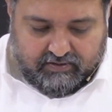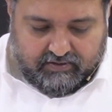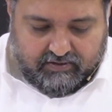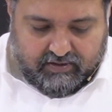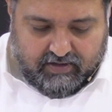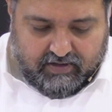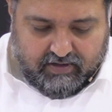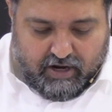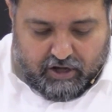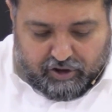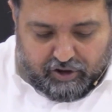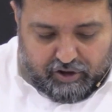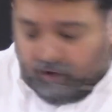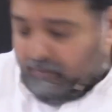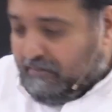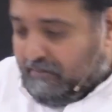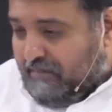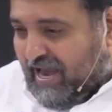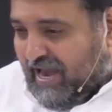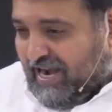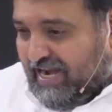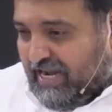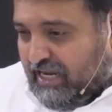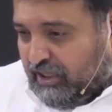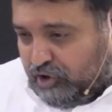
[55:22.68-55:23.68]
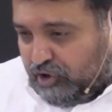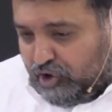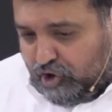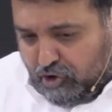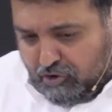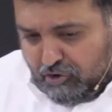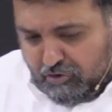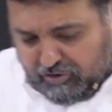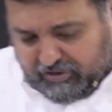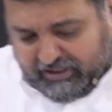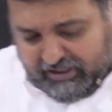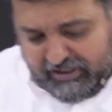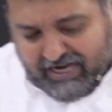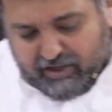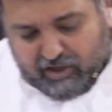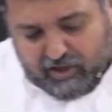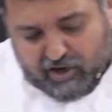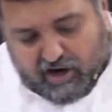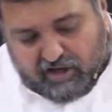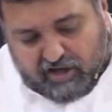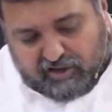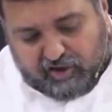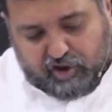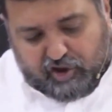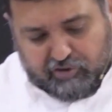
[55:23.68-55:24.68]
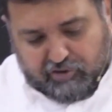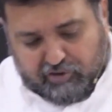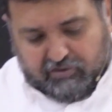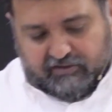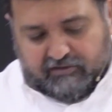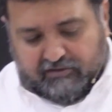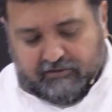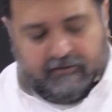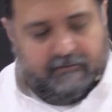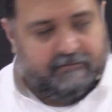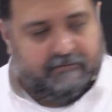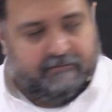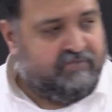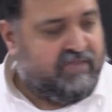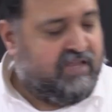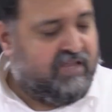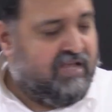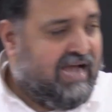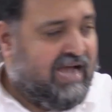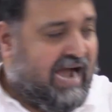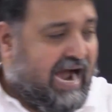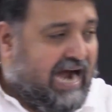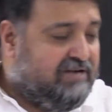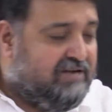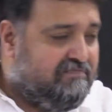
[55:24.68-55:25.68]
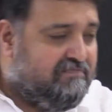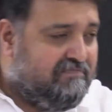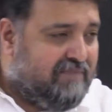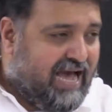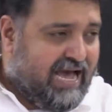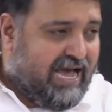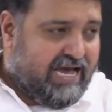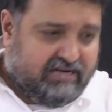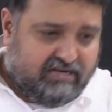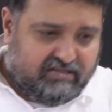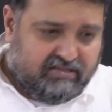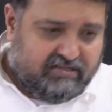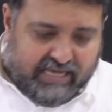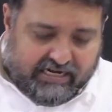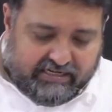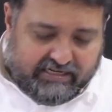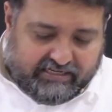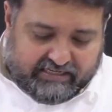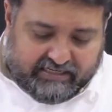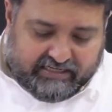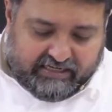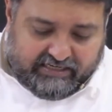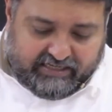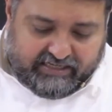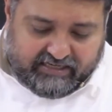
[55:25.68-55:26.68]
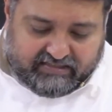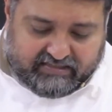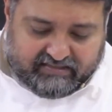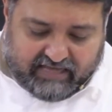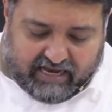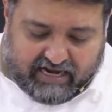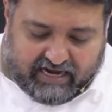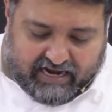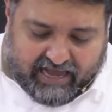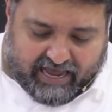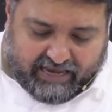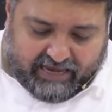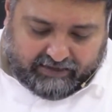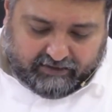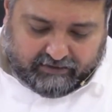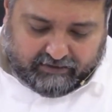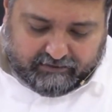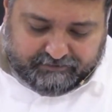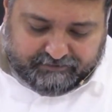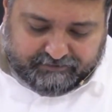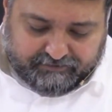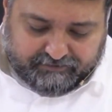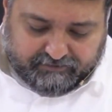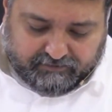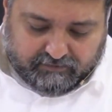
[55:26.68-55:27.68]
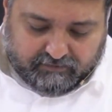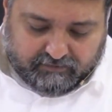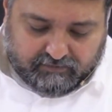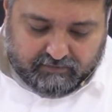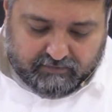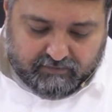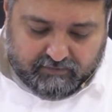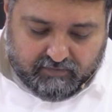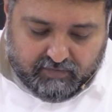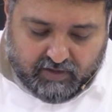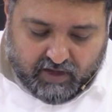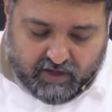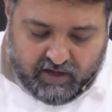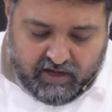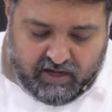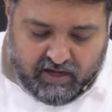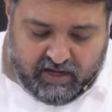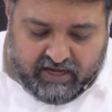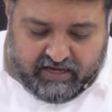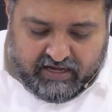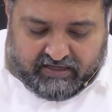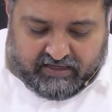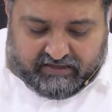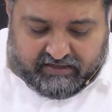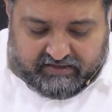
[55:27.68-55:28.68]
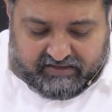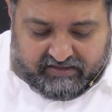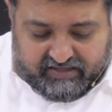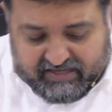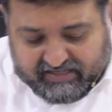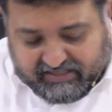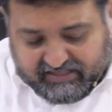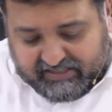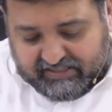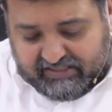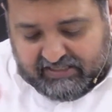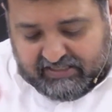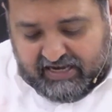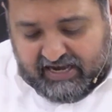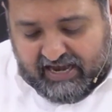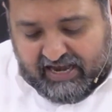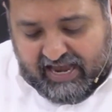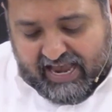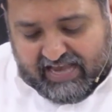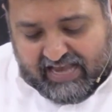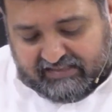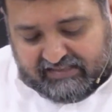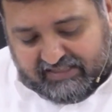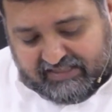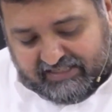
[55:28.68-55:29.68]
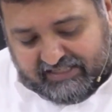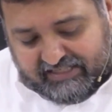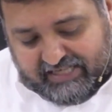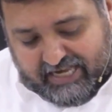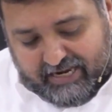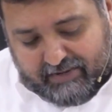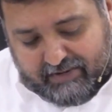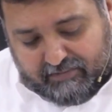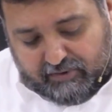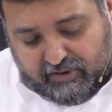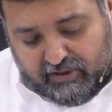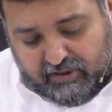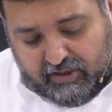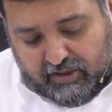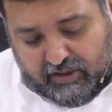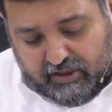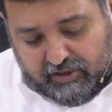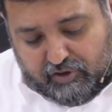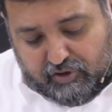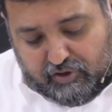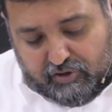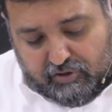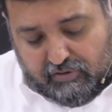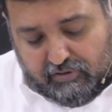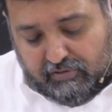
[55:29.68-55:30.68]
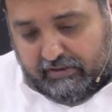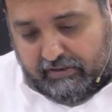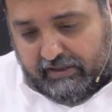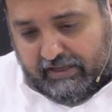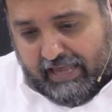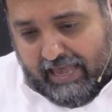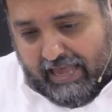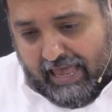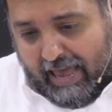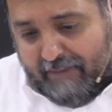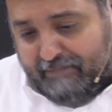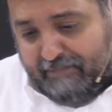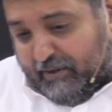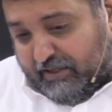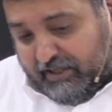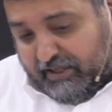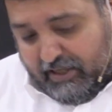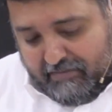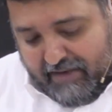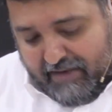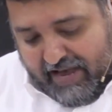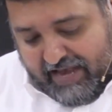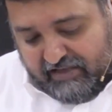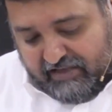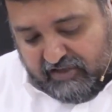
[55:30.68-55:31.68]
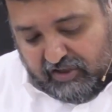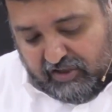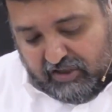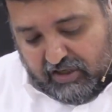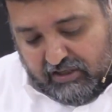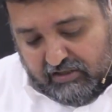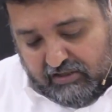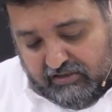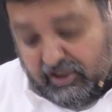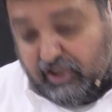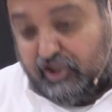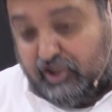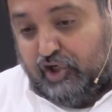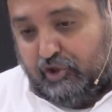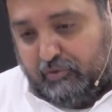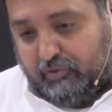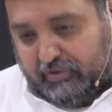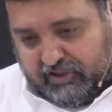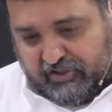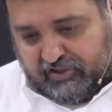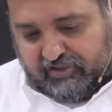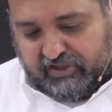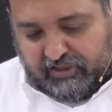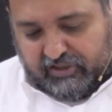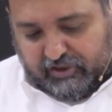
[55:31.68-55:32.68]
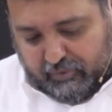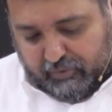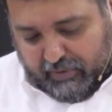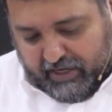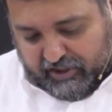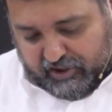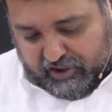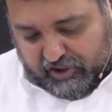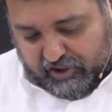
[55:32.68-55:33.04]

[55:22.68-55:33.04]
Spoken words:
To many Jews and non-Jews, admirers and critics alike, this has seemed to epitomize the Jewish situation.